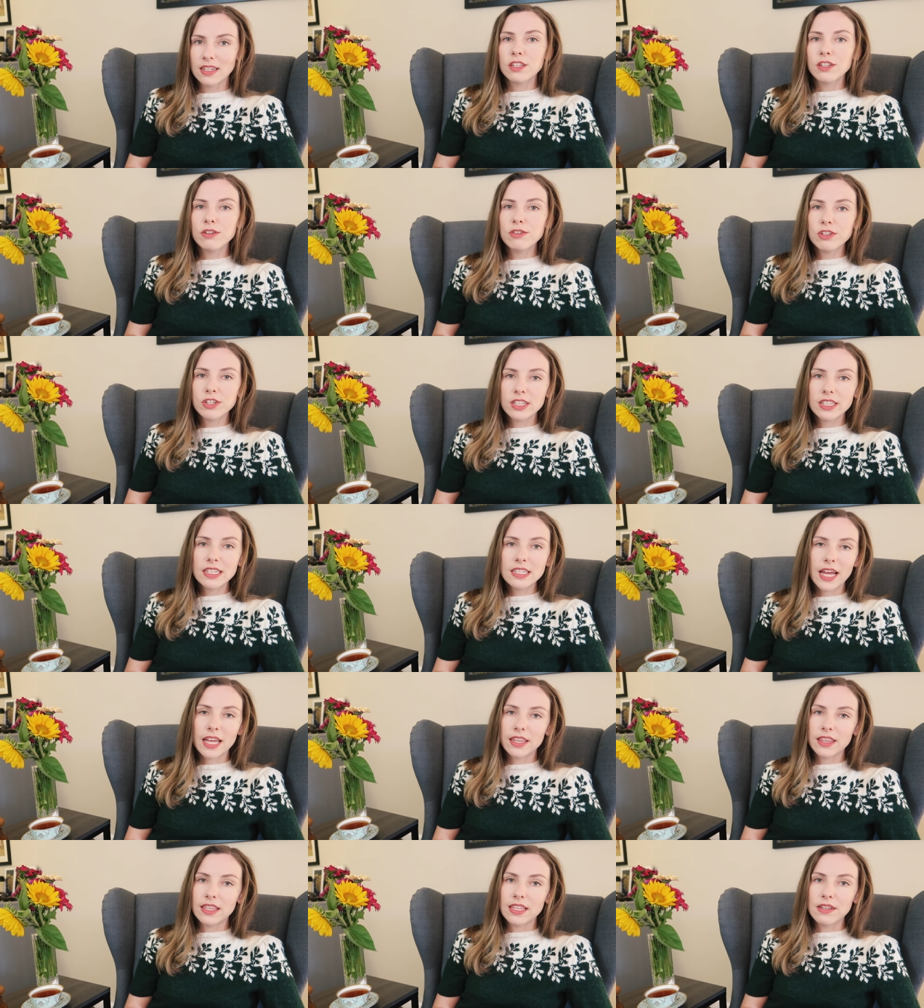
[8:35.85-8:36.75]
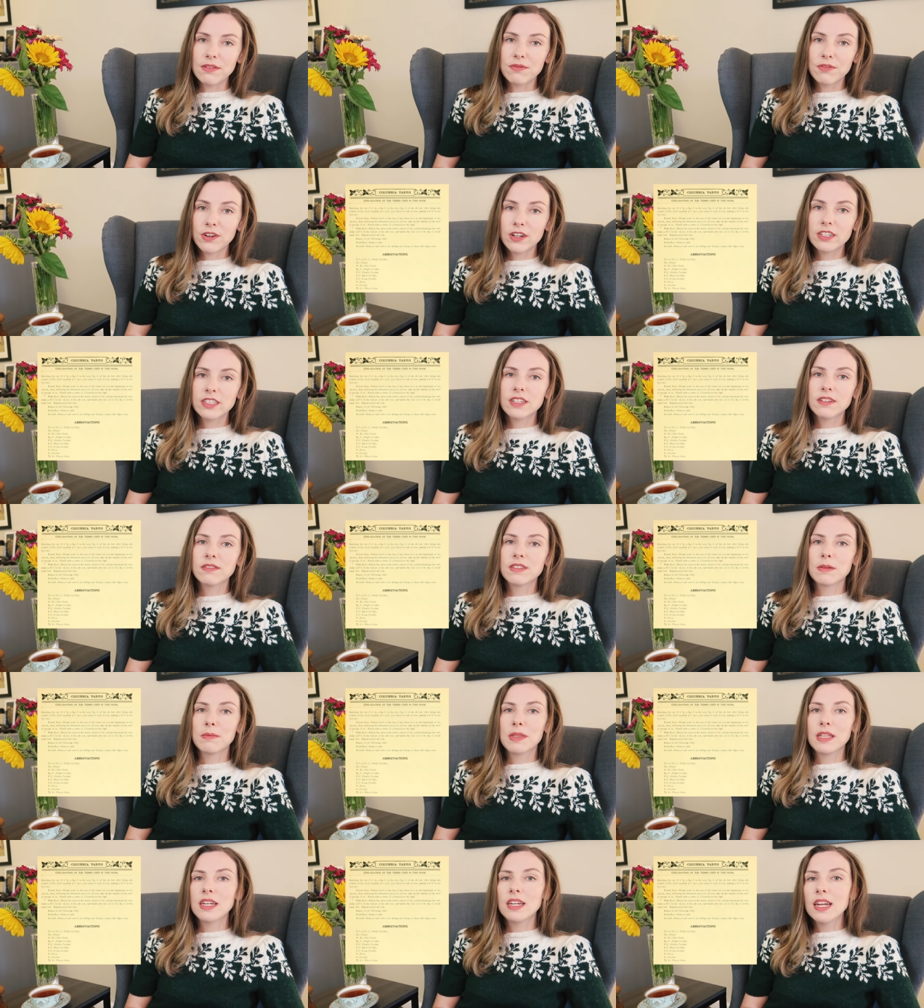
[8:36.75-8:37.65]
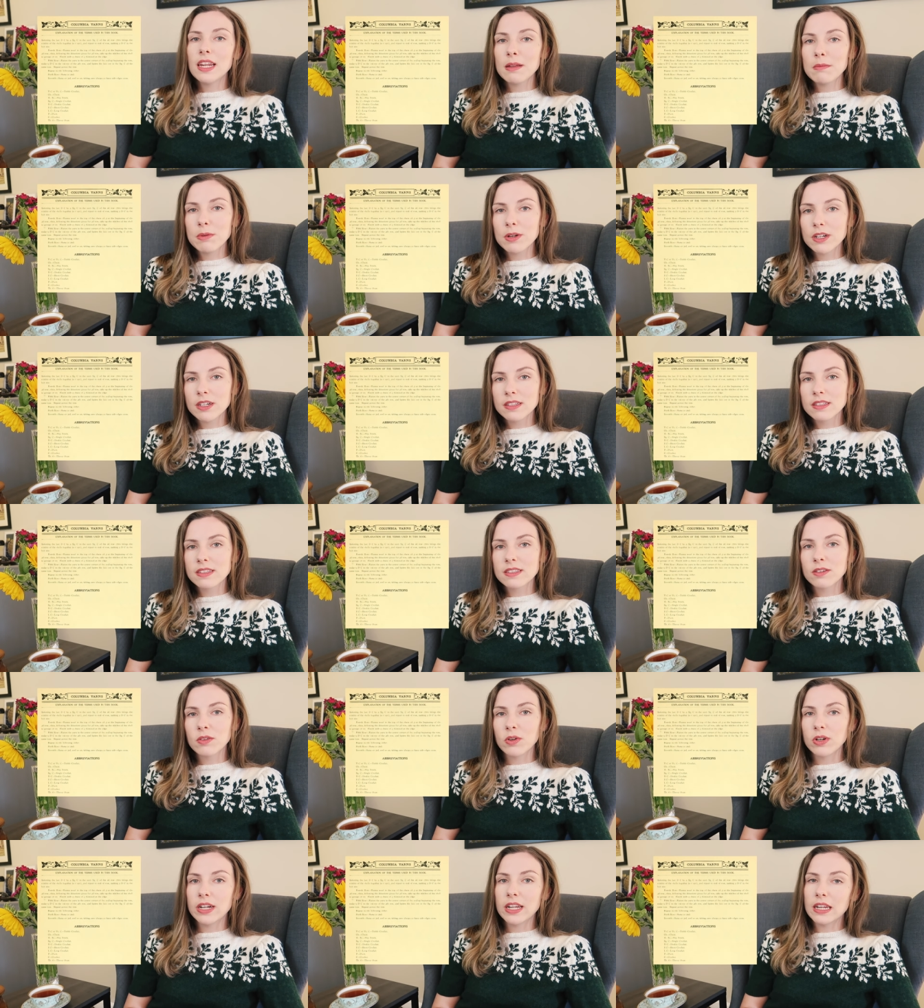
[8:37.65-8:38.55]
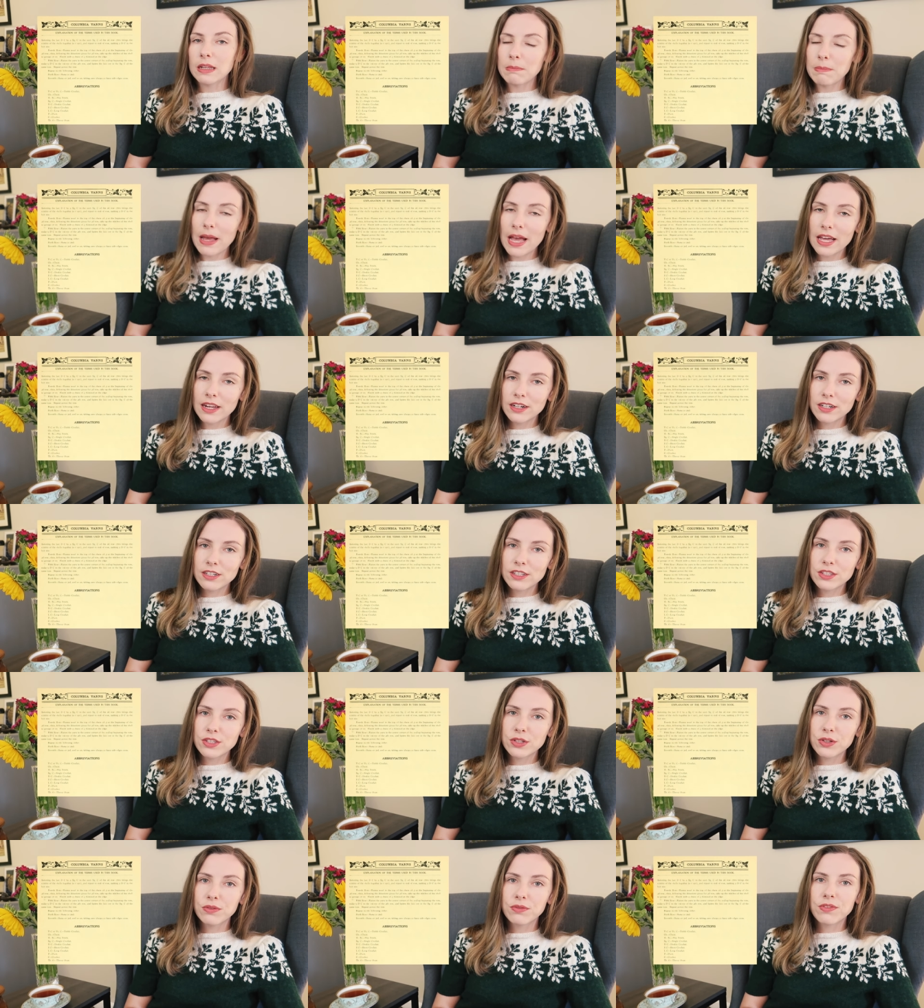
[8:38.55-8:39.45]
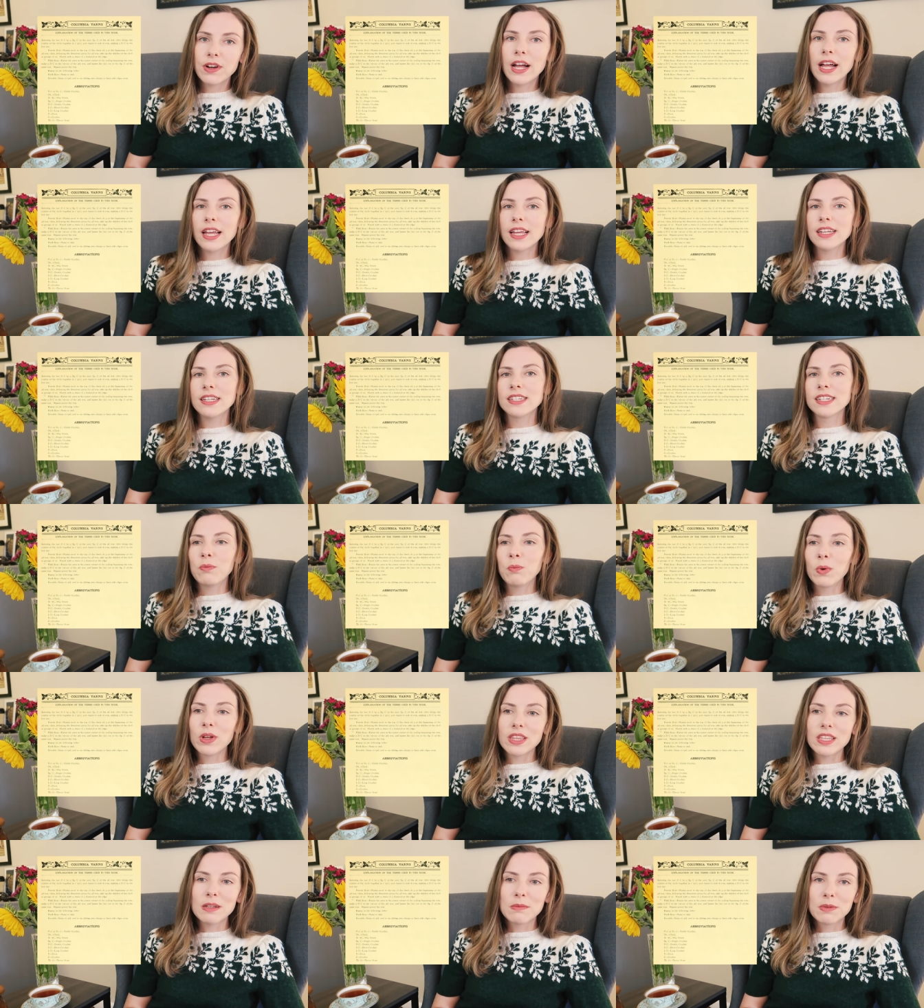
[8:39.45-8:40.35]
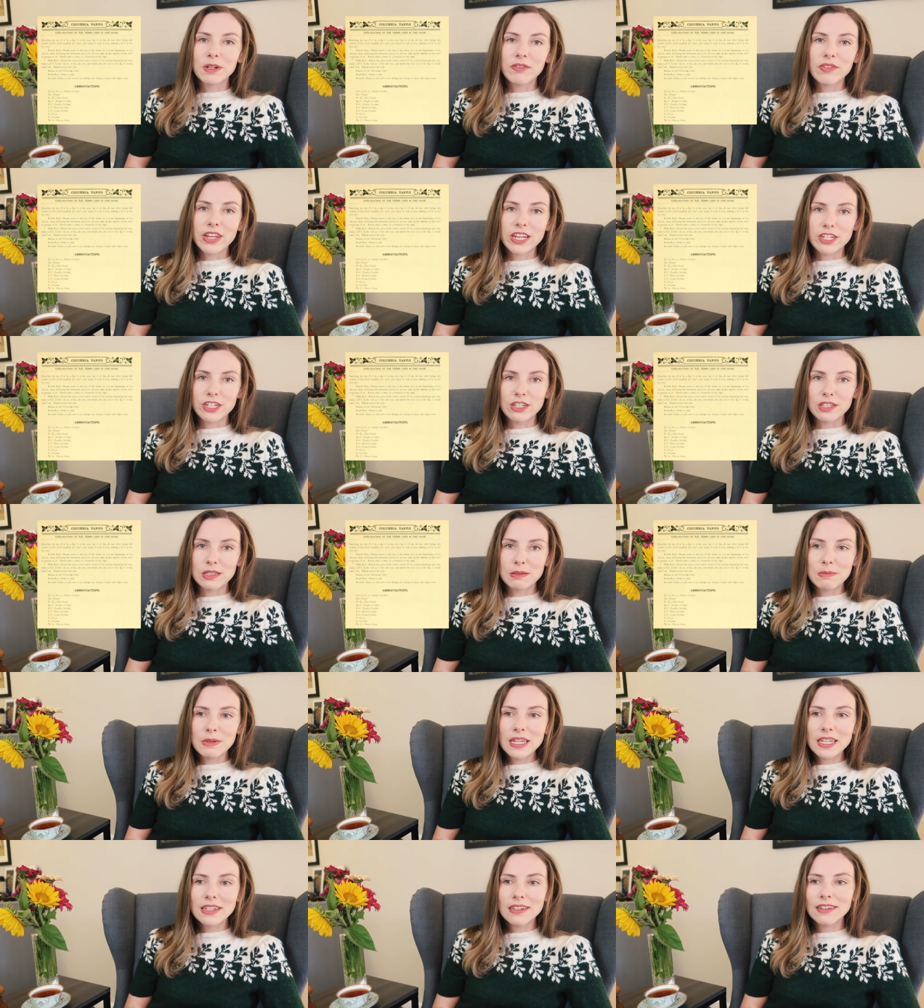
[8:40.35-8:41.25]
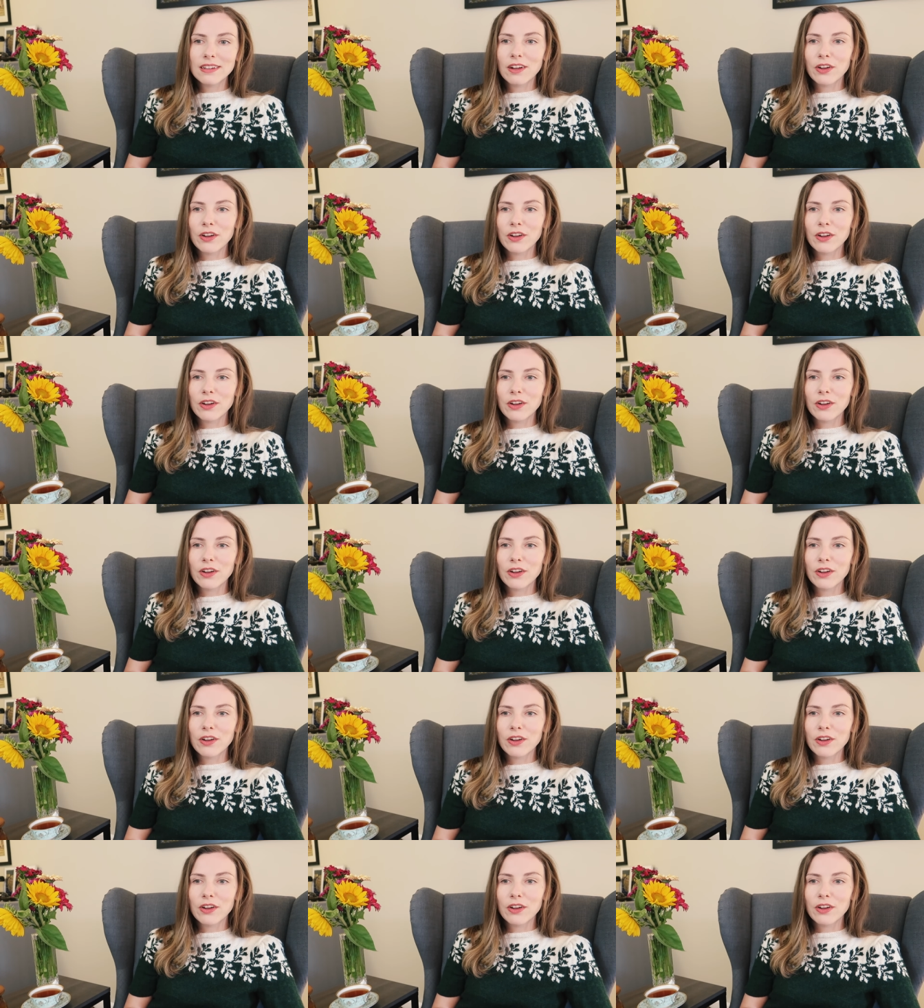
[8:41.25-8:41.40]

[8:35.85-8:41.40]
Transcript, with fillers: Usually at the front of some of the knitting books or knitting patterns, you'll find what the abbreviations mean,